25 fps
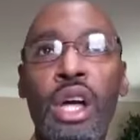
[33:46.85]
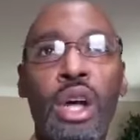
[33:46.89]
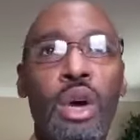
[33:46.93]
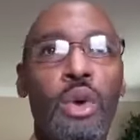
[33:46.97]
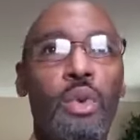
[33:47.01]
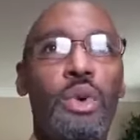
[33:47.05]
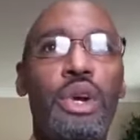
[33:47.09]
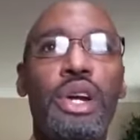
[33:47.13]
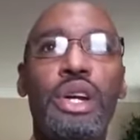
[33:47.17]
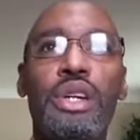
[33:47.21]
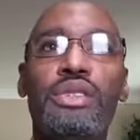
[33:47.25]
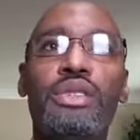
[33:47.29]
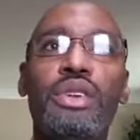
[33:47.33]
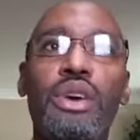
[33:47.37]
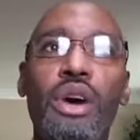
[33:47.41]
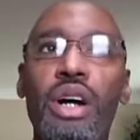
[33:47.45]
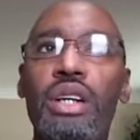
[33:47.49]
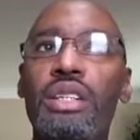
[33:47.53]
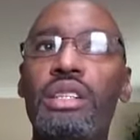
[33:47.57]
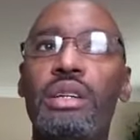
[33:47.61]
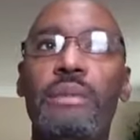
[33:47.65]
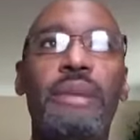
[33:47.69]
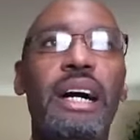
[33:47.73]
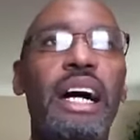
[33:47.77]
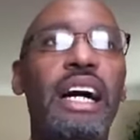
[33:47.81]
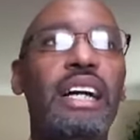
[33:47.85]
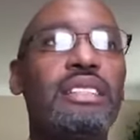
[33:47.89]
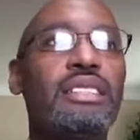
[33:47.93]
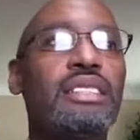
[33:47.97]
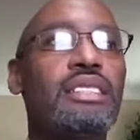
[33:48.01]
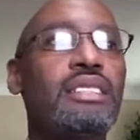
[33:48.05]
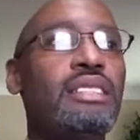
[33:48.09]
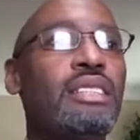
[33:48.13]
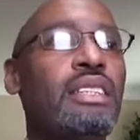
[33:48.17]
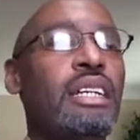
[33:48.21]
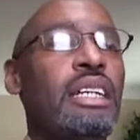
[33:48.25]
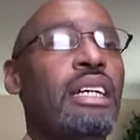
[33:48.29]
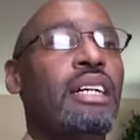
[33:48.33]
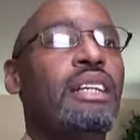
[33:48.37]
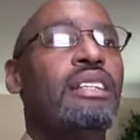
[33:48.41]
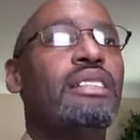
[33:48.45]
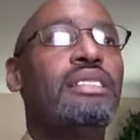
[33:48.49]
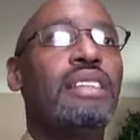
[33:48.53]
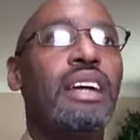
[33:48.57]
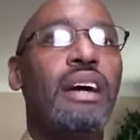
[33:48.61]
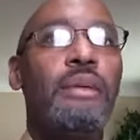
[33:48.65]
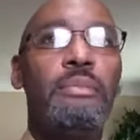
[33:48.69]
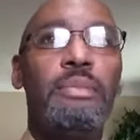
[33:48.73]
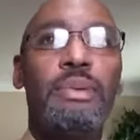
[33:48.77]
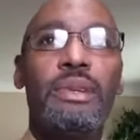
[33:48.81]
We talked about the
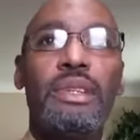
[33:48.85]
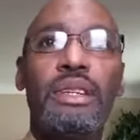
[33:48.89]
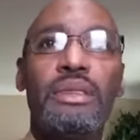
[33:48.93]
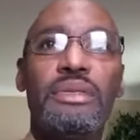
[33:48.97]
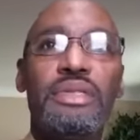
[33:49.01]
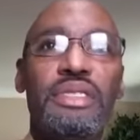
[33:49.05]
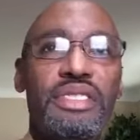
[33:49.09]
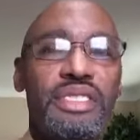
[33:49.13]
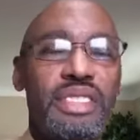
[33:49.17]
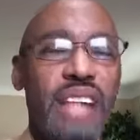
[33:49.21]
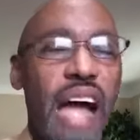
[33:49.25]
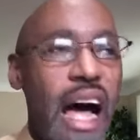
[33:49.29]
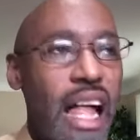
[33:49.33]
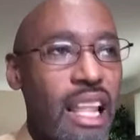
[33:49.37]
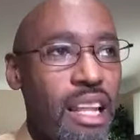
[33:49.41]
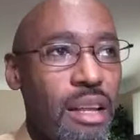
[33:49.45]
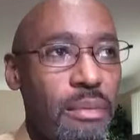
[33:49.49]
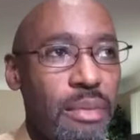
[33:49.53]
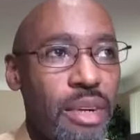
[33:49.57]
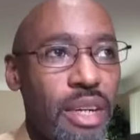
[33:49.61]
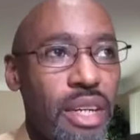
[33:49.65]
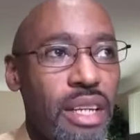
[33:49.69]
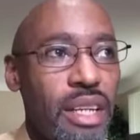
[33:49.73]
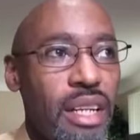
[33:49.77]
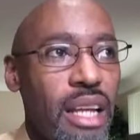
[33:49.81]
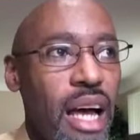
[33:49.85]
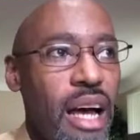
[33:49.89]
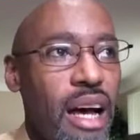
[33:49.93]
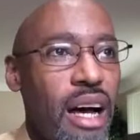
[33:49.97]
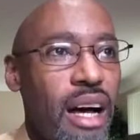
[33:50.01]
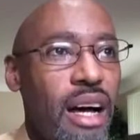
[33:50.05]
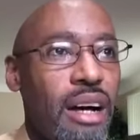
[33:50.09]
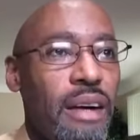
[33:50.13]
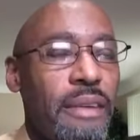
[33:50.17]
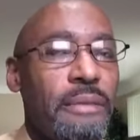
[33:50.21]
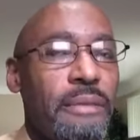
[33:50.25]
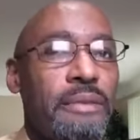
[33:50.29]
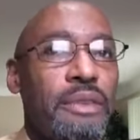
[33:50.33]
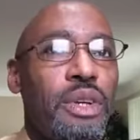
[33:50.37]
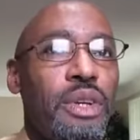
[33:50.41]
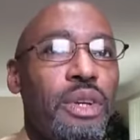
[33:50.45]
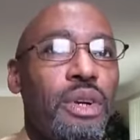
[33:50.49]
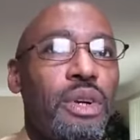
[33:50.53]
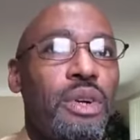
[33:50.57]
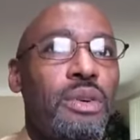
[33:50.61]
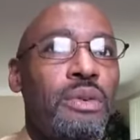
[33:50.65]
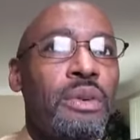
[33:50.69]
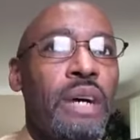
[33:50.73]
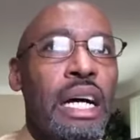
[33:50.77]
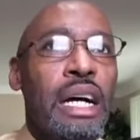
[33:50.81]
Temple of Solomon, how, you
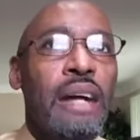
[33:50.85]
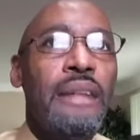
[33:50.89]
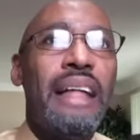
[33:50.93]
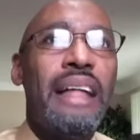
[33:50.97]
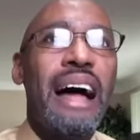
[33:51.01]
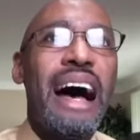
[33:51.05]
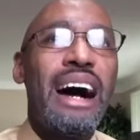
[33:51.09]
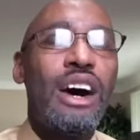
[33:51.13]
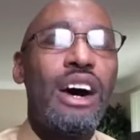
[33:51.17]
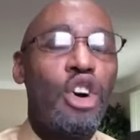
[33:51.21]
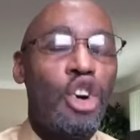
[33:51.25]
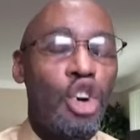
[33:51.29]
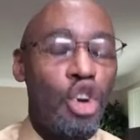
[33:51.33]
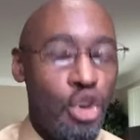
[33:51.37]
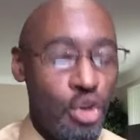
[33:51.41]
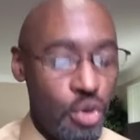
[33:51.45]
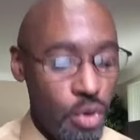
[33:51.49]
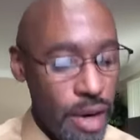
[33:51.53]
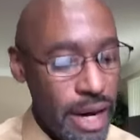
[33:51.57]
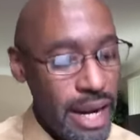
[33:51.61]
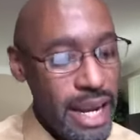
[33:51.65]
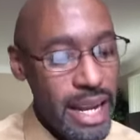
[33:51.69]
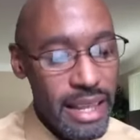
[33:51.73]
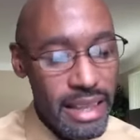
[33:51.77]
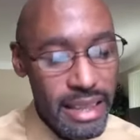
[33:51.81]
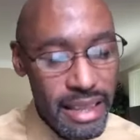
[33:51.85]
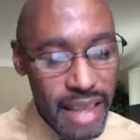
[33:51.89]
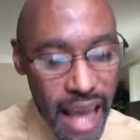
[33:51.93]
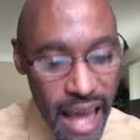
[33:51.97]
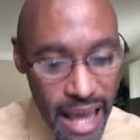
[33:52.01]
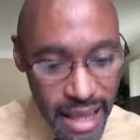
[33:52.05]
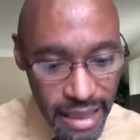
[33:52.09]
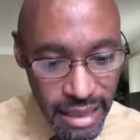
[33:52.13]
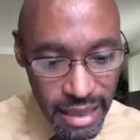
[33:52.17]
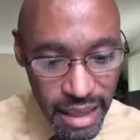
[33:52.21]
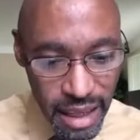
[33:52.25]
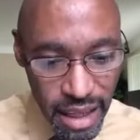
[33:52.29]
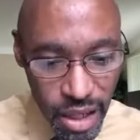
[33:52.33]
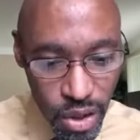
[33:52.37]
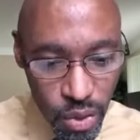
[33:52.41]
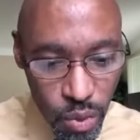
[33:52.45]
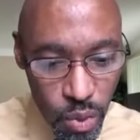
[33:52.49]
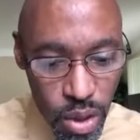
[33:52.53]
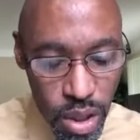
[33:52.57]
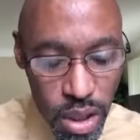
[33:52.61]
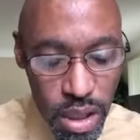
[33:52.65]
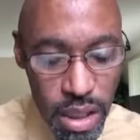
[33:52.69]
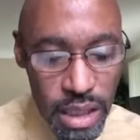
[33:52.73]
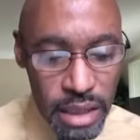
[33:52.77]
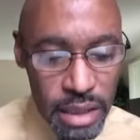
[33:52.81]
know, how great that thing
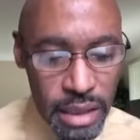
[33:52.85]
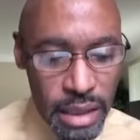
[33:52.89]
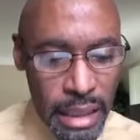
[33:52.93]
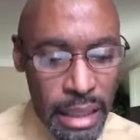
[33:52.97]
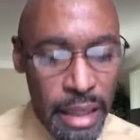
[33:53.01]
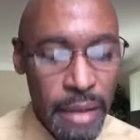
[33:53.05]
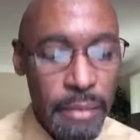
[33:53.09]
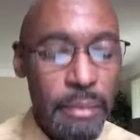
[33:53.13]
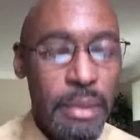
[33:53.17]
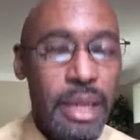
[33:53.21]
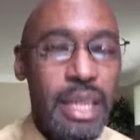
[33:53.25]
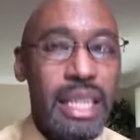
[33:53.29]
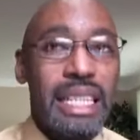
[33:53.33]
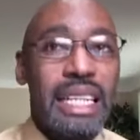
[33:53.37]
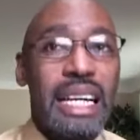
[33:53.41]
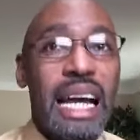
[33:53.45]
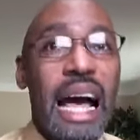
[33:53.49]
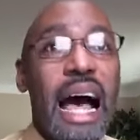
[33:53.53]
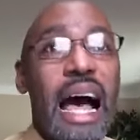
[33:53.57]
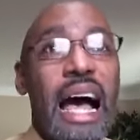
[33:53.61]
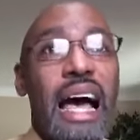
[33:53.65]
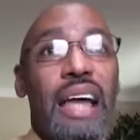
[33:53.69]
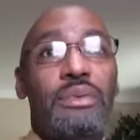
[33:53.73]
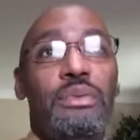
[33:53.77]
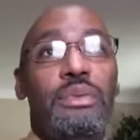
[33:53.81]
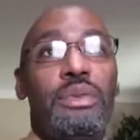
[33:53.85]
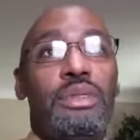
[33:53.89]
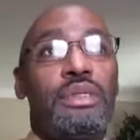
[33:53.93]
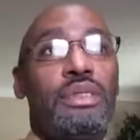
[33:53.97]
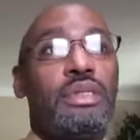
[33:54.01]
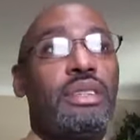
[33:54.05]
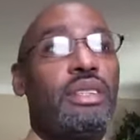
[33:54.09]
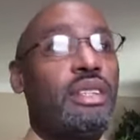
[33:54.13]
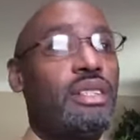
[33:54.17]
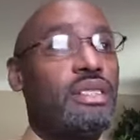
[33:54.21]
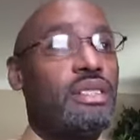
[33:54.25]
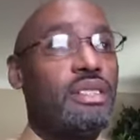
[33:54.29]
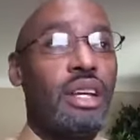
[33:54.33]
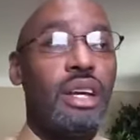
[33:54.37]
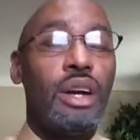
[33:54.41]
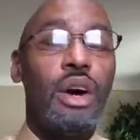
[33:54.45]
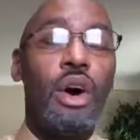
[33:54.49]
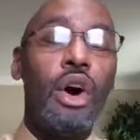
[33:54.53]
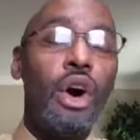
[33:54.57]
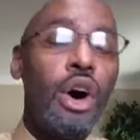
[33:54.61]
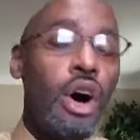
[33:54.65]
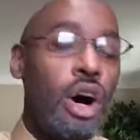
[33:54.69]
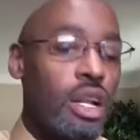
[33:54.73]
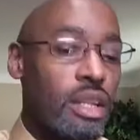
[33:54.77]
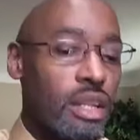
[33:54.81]
was. But God was going to say,
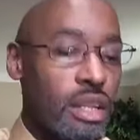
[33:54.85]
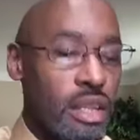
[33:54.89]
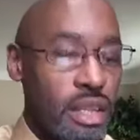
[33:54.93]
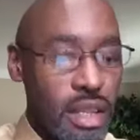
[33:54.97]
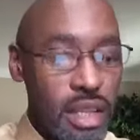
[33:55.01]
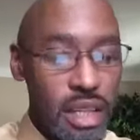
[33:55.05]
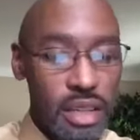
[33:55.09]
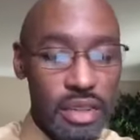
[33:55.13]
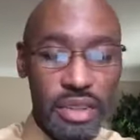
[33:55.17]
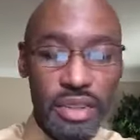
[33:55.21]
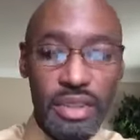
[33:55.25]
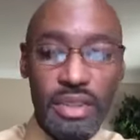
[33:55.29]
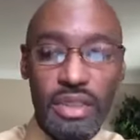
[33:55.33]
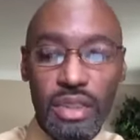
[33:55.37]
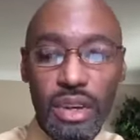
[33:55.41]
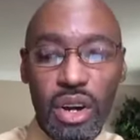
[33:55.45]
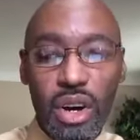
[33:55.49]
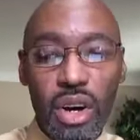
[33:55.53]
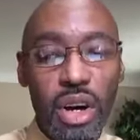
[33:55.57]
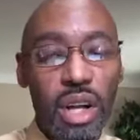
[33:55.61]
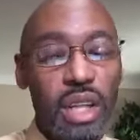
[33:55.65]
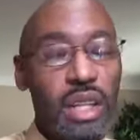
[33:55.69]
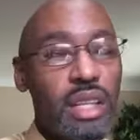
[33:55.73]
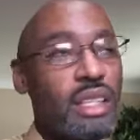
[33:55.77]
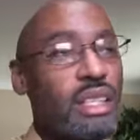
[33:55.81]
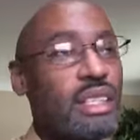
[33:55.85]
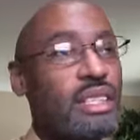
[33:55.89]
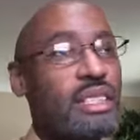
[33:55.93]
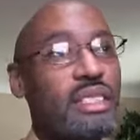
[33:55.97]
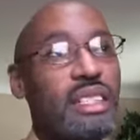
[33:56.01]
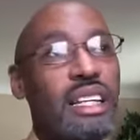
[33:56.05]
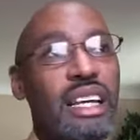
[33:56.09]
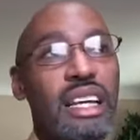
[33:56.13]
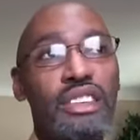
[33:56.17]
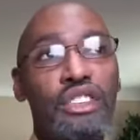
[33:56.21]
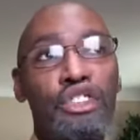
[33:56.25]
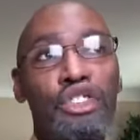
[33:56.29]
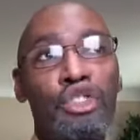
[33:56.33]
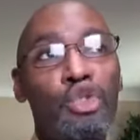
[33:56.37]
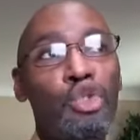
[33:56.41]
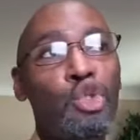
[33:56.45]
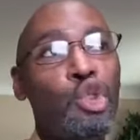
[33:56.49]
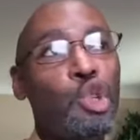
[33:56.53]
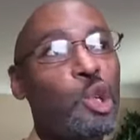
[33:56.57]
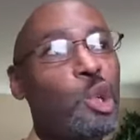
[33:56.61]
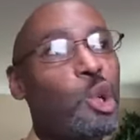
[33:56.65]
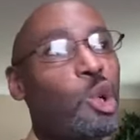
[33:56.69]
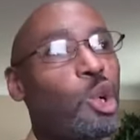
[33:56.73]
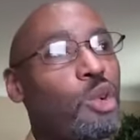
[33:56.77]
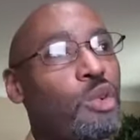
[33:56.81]
all of this, all this that you
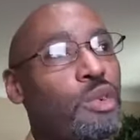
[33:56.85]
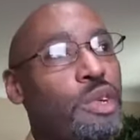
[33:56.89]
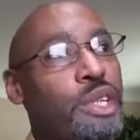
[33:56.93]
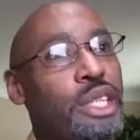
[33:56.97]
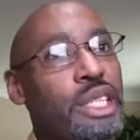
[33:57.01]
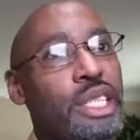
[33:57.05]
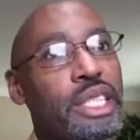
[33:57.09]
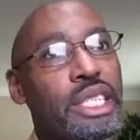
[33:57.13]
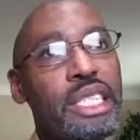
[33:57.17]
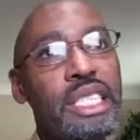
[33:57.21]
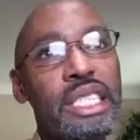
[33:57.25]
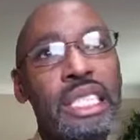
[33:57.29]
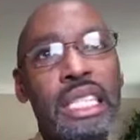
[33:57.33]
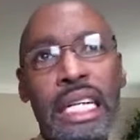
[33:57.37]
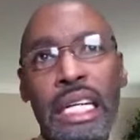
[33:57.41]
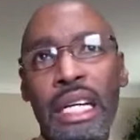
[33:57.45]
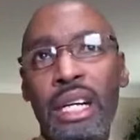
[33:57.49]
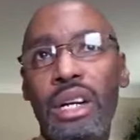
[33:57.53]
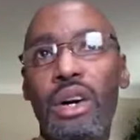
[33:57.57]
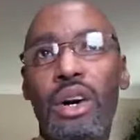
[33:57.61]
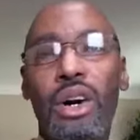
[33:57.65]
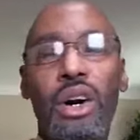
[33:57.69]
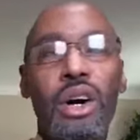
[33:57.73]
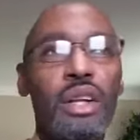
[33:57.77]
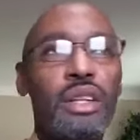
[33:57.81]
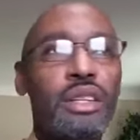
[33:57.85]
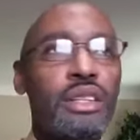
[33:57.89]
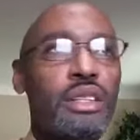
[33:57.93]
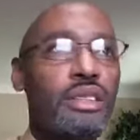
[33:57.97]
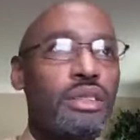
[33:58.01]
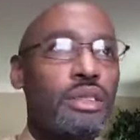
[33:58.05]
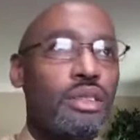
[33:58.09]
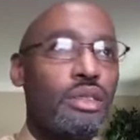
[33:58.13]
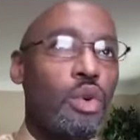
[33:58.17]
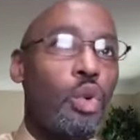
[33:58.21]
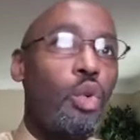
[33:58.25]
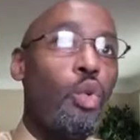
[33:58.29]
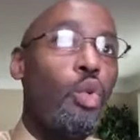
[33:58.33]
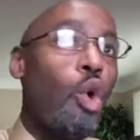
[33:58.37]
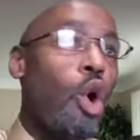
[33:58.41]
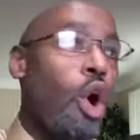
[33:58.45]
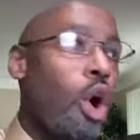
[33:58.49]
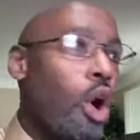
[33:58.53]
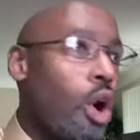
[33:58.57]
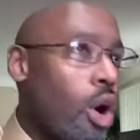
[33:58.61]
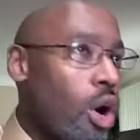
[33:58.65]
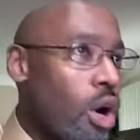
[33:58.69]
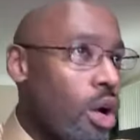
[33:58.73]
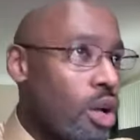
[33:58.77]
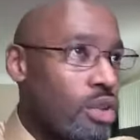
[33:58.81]
glory in, all the, the
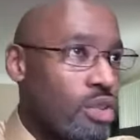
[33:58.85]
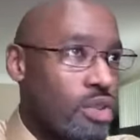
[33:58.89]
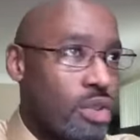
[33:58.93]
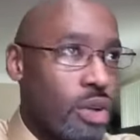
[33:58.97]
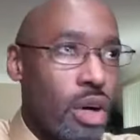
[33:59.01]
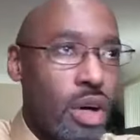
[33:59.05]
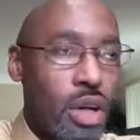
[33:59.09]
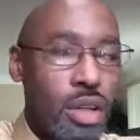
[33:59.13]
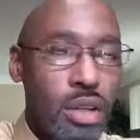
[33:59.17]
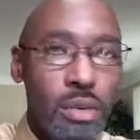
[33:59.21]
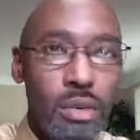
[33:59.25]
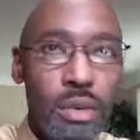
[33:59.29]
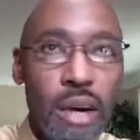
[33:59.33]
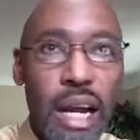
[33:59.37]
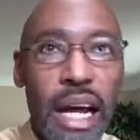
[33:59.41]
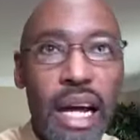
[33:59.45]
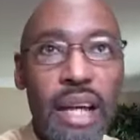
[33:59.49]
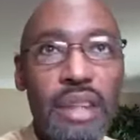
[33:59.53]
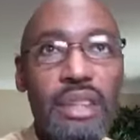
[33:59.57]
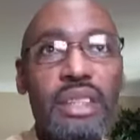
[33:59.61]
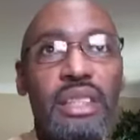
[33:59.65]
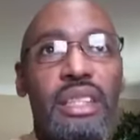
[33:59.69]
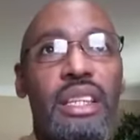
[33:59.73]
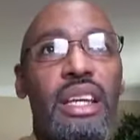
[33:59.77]
walls all around it.